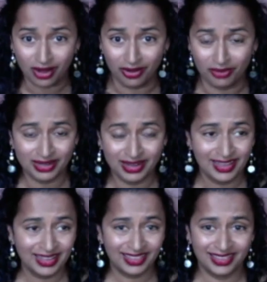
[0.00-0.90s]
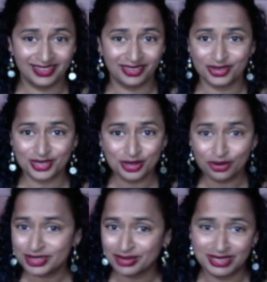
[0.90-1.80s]
I mean, the, there's no
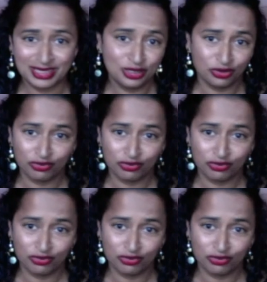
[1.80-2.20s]
substitute for